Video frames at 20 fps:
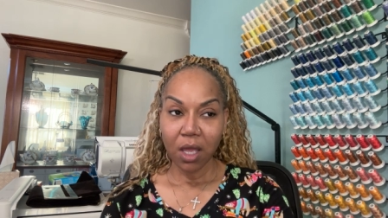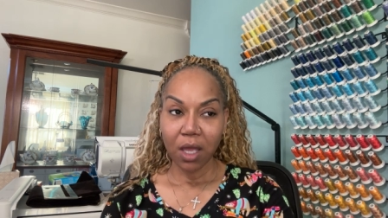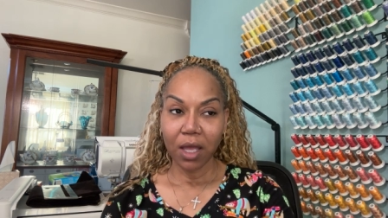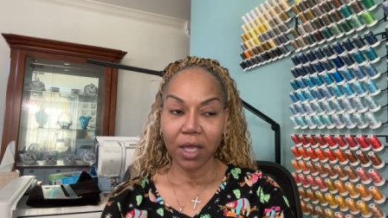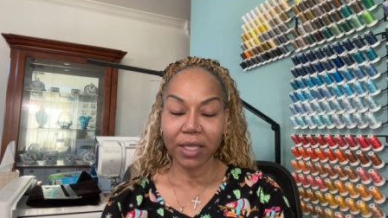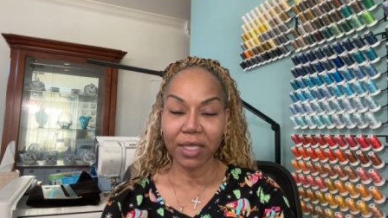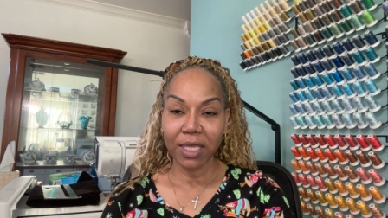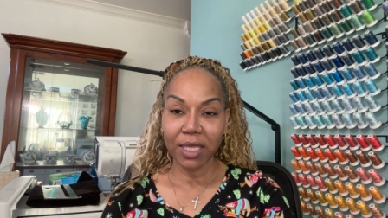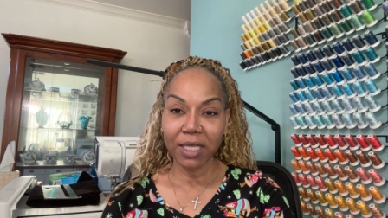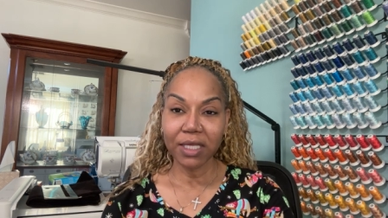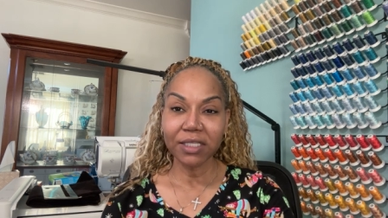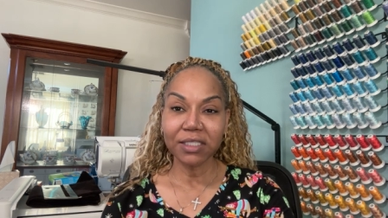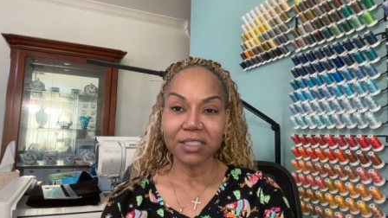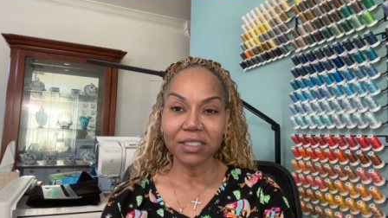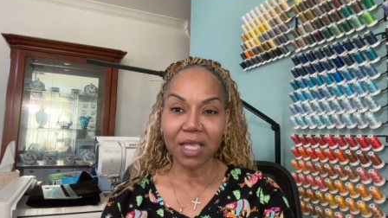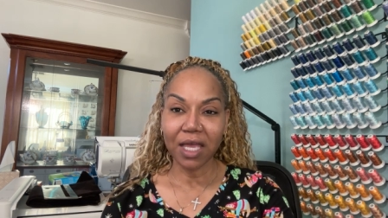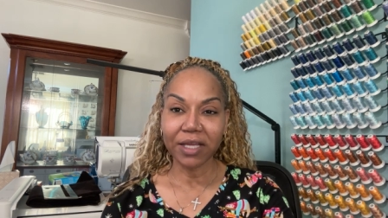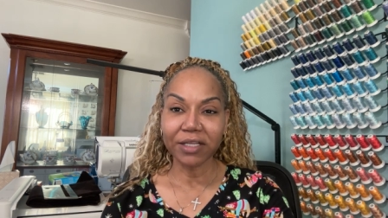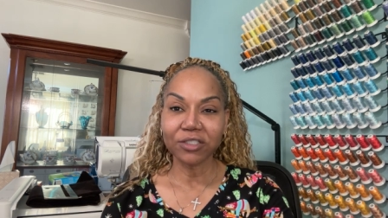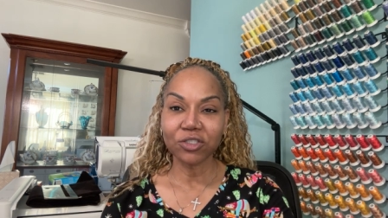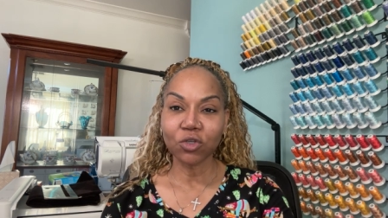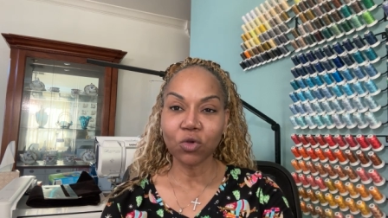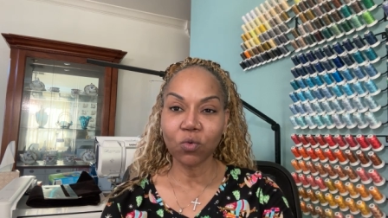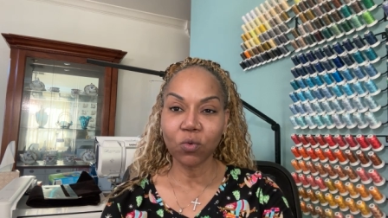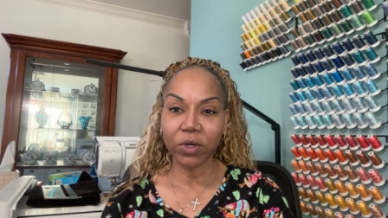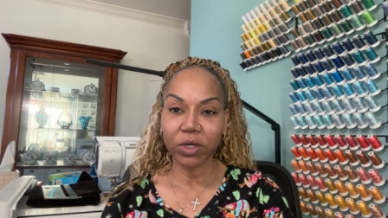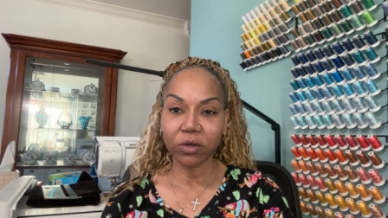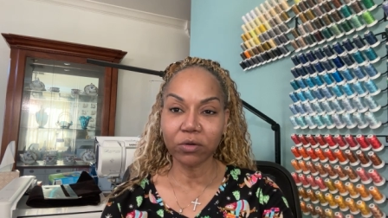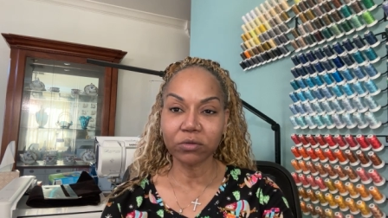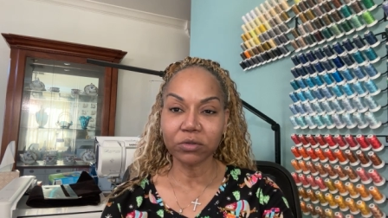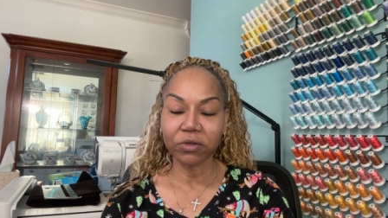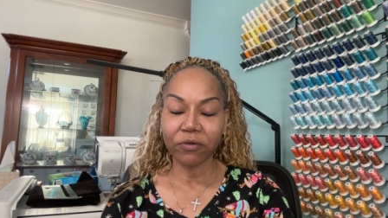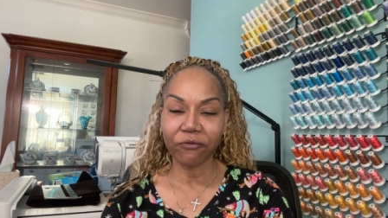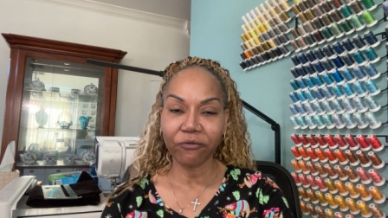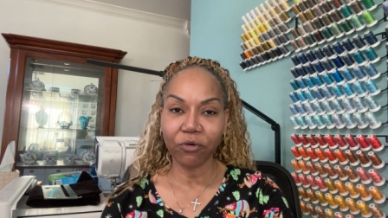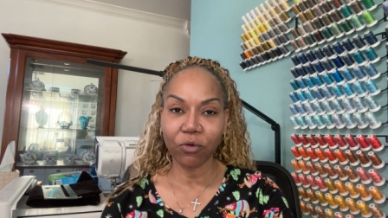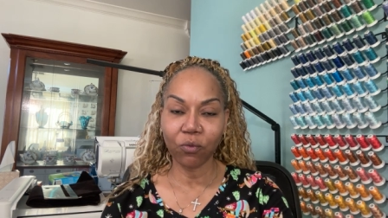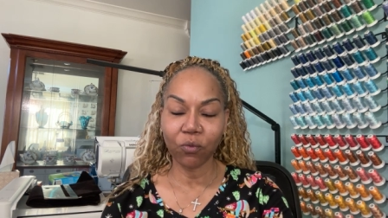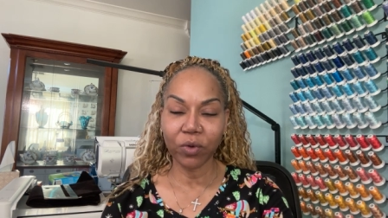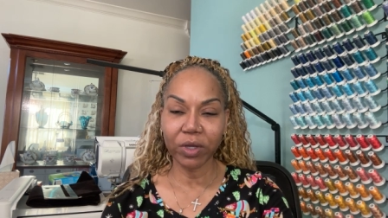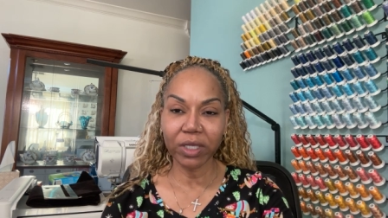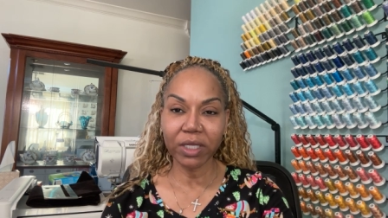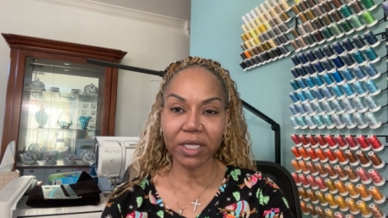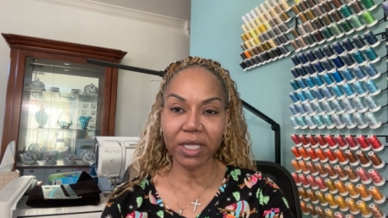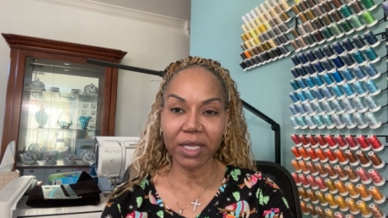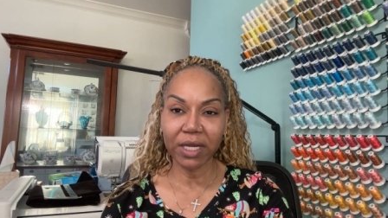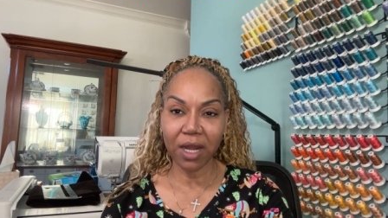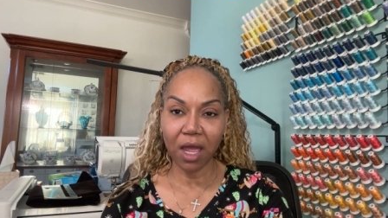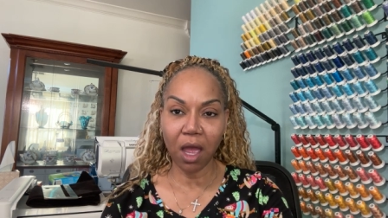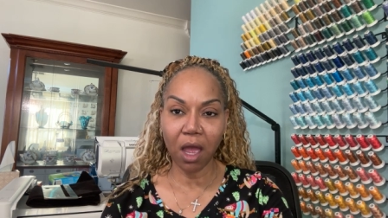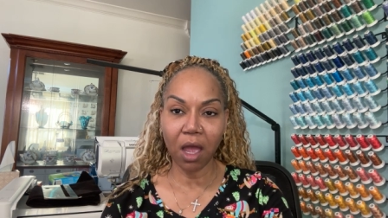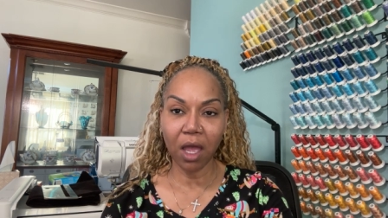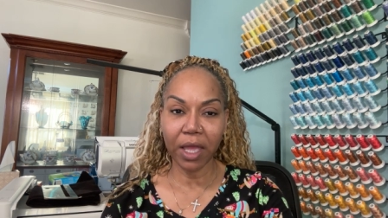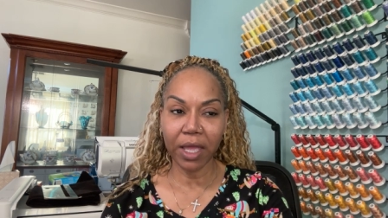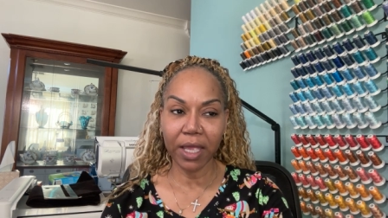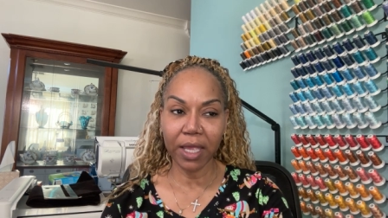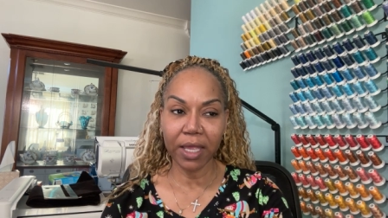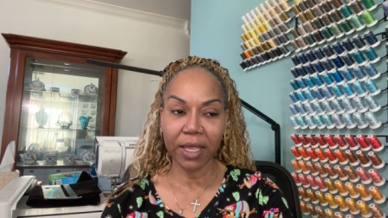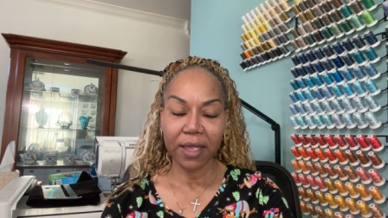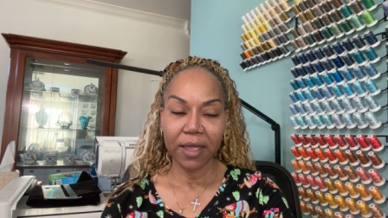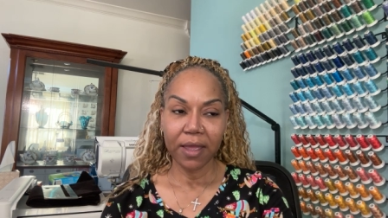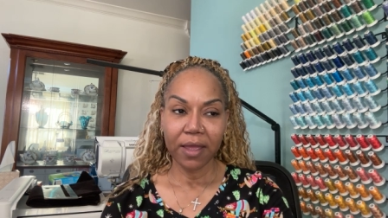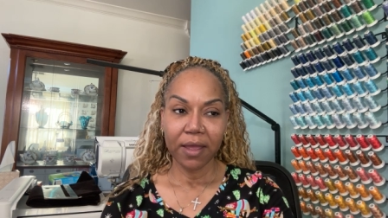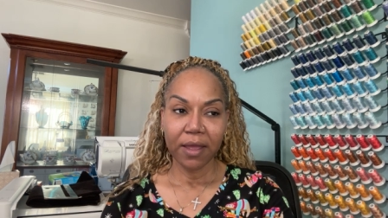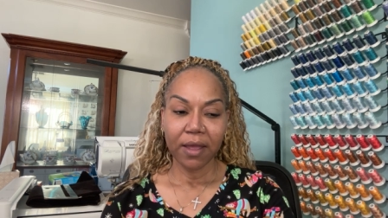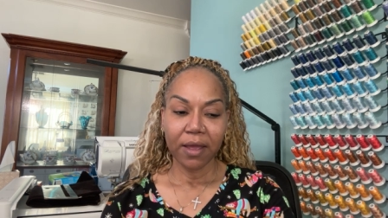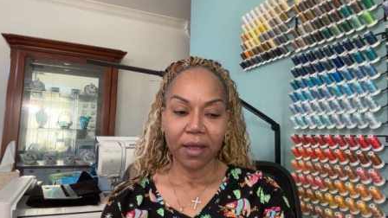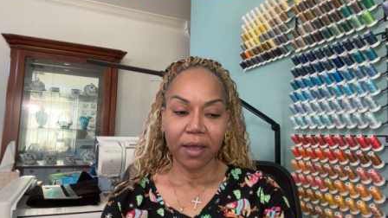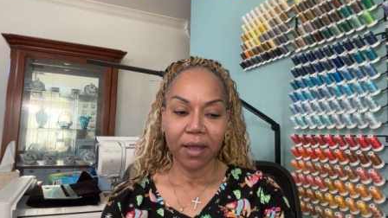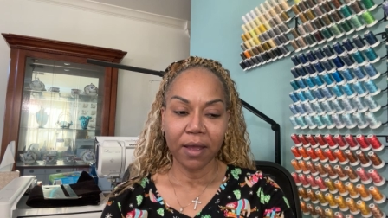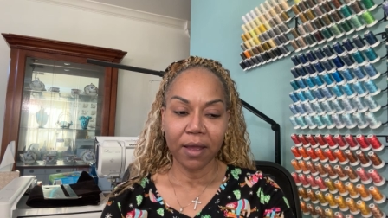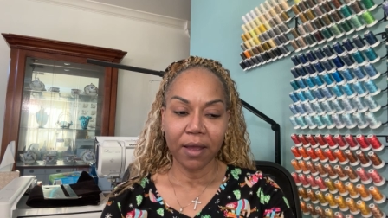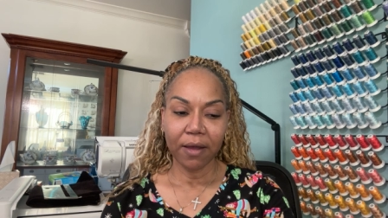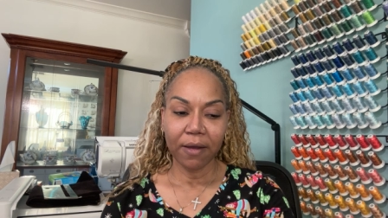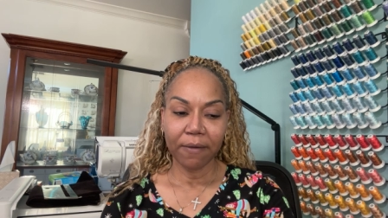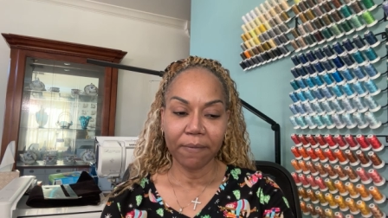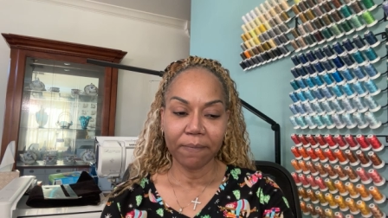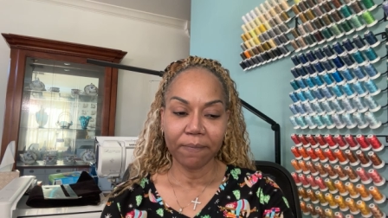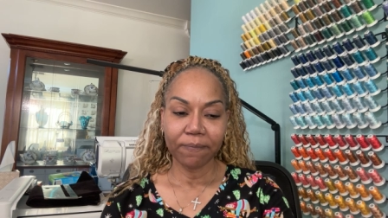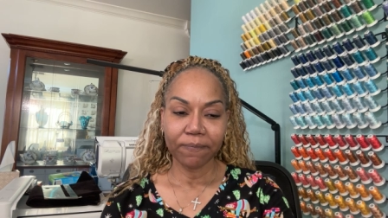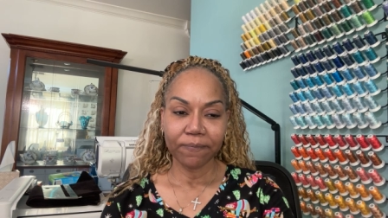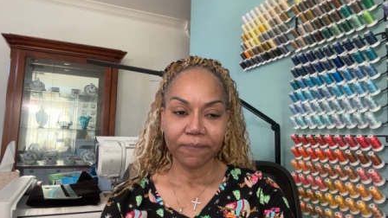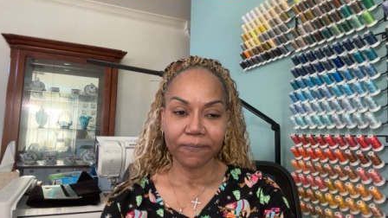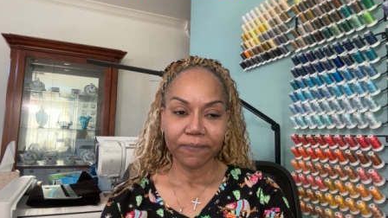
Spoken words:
a king size quilt for Willie and I, um,